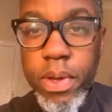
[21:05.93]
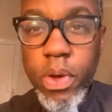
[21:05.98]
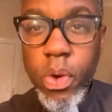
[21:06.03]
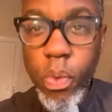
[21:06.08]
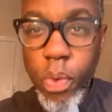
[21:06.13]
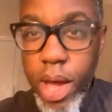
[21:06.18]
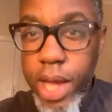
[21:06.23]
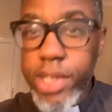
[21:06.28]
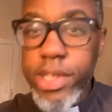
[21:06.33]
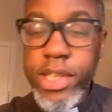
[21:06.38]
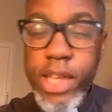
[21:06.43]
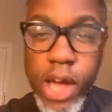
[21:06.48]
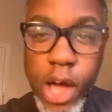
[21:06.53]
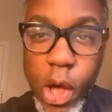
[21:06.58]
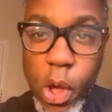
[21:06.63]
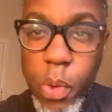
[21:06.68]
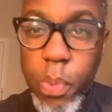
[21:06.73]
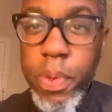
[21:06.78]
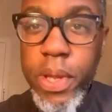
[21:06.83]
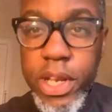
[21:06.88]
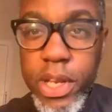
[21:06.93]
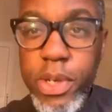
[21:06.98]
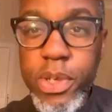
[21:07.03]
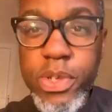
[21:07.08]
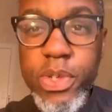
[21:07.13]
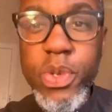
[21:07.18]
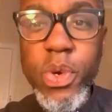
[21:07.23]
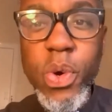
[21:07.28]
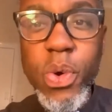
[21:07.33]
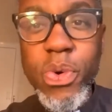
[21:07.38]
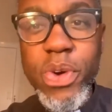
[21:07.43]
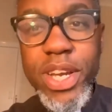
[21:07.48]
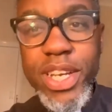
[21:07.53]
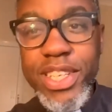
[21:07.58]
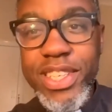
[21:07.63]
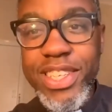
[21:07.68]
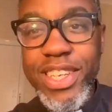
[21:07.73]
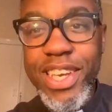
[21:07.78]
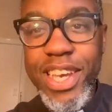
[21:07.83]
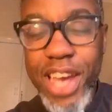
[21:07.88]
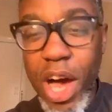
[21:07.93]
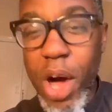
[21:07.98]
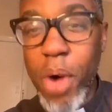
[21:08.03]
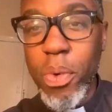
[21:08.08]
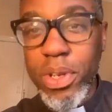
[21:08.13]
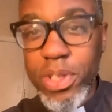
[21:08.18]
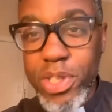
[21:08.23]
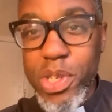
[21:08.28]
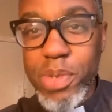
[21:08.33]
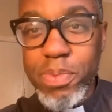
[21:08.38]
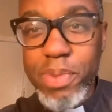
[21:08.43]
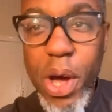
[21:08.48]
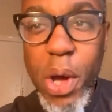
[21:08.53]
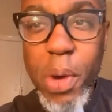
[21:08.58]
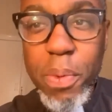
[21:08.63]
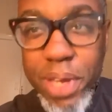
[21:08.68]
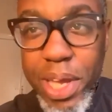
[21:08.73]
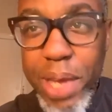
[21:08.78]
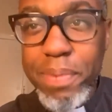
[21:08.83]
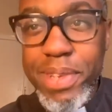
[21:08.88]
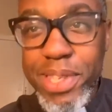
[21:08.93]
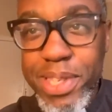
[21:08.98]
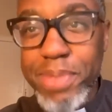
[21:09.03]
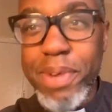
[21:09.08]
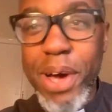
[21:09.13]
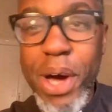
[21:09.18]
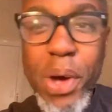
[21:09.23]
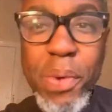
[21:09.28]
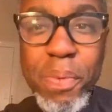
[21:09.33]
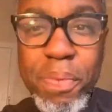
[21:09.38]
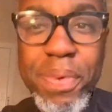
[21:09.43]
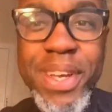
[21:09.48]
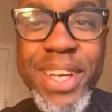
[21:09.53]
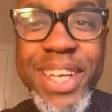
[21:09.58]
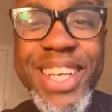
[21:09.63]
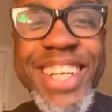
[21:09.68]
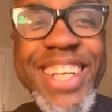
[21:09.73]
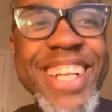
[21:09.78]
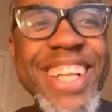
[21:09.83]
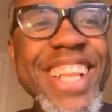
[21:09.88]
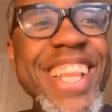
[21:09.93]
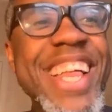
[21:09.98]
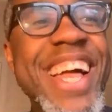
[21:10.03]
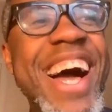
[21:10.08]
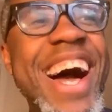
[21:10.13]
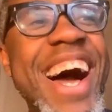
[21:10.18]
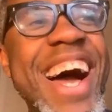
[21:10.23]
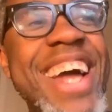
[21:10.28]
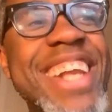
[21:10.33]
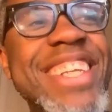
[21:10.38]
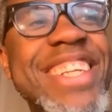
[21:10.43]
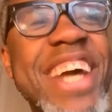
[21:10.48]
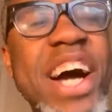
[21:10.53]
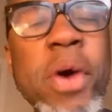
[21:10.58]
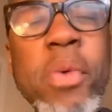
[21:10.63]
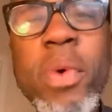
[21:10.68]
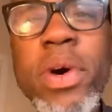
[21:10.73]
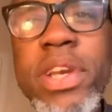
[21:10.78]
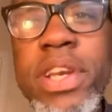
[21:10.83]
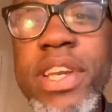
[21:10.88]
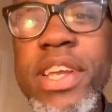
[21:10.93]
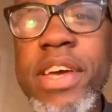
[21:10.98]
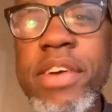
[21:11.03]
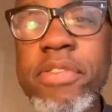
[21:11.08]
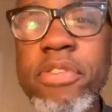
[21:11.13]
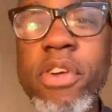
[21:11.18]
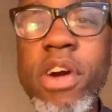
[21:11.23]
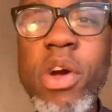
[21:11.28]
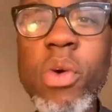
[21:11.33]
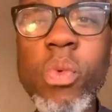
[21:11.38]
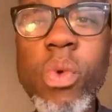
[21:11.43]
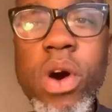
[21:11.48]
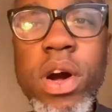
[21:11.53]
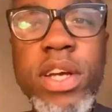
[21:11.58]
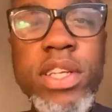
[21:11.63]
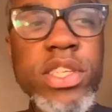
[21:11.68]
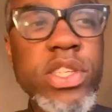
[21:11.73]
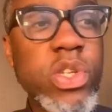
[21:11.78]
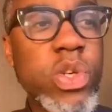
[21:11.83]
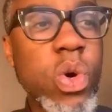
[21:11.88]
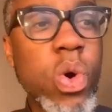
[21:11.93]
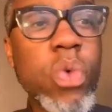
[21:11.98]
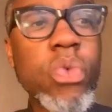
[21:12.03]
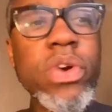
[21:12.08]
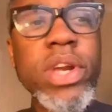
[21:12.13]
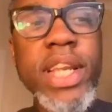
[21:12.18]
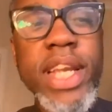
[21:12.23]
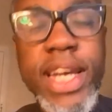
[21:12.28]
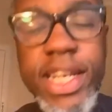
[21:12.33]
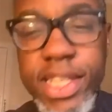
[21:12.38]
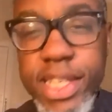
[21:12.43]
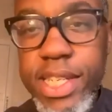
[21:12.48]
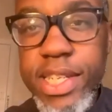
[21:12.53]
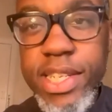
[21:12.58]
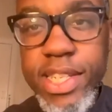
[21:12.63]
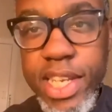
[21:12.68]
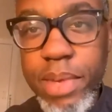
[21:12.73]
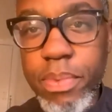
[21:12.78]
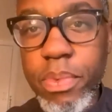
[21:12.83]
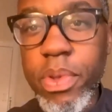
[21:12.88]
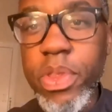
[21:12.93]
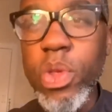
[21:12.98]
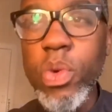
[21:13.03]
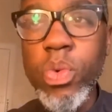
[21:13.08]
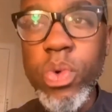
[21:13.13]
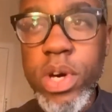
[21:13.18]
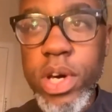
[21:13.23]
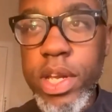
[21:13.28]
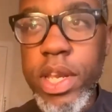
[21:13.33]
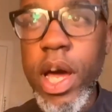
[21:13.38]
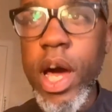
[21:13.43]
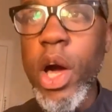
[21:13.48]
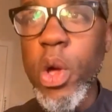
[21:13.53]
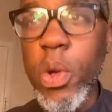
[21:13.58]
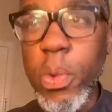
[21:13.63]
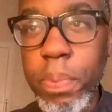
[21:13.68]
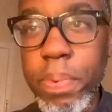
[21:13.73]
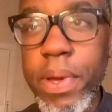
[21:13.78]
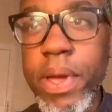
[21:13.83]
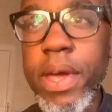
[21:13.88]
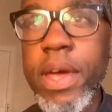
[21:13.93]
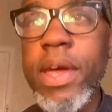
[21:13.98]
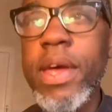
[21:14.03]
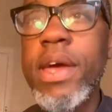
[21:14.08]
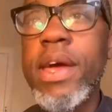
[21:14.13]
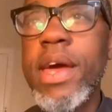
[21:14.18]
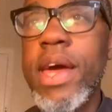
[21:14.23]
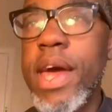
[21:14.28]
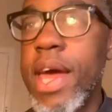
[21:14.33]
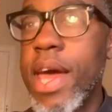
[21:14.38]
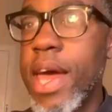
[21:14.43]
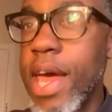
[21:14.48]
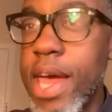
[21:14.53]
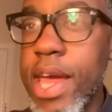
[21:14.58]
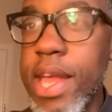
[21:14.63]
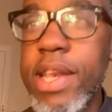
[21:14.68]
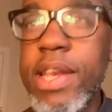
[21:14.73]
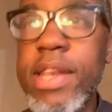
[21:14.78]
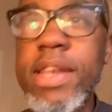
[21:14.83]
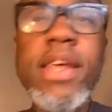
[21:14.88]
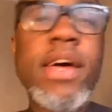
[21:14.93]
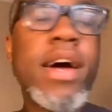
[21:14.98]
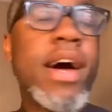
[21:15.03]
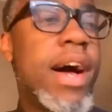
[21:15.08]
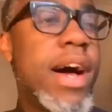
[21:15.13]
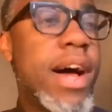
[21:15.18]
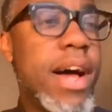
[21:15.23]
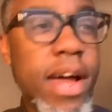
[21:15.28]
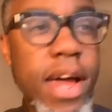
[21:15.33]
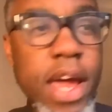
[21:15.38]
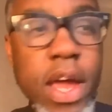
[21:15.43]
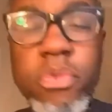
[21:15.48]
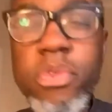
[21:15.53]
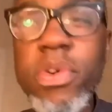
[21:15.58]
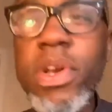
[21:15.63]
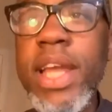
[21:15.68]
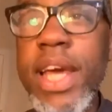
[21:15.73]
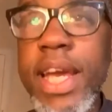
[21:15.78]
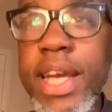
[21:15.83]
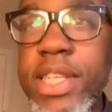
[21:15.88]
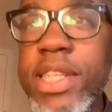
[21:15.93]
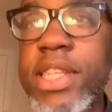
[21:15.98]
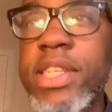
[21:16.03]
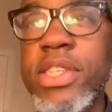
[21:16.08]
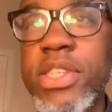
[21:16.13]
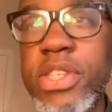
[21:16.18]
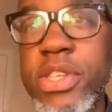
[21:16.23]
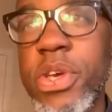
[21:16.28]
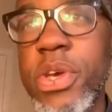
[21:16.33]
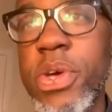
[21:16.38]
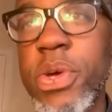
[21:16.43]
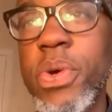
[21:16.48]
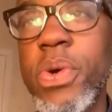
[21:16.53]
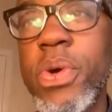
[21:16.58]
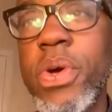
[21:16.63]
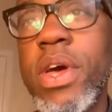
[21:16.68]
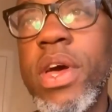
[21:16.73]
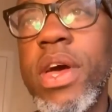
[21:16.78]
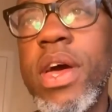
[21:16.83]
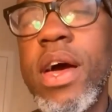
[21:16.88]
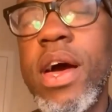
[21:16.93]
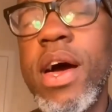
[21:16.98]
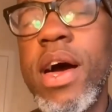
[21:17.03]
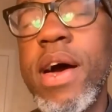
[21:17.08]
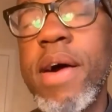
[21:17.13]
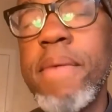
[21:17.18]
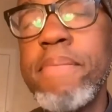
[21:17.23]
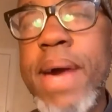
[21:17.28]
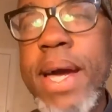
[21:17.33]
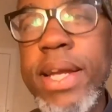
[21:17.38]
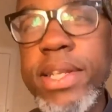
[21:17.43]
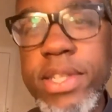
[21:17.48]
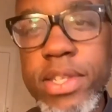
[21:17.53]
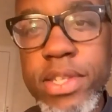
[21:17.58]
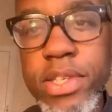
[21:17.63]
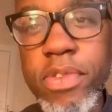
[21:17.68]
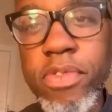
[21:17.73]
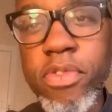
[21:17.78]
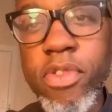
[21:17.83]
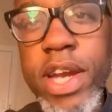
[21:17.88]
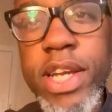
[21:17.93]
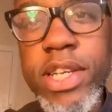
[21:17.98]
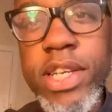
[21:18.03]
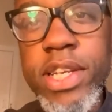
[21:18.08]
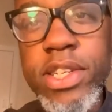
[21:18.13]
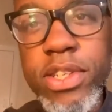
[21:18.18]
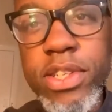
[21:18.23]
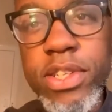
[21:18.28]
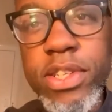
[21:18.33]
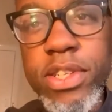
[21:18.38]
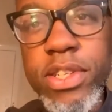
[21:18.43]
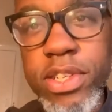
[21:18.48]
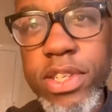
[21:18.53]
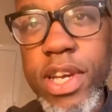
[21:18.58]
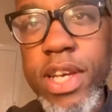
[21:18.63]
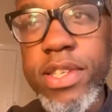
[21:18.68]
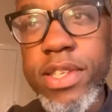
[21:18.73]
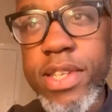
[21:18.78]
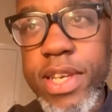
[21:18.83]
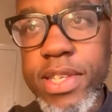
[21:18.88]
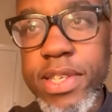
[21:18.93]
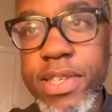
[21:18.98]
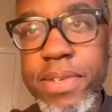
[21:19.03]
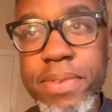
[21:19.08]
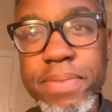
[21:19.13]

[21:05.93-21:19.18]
Where's the hope in your stories? I want some hope. Give me some hope. And I wonder, Farai, what is your relationship with the word hope in relation to matters of racial justice?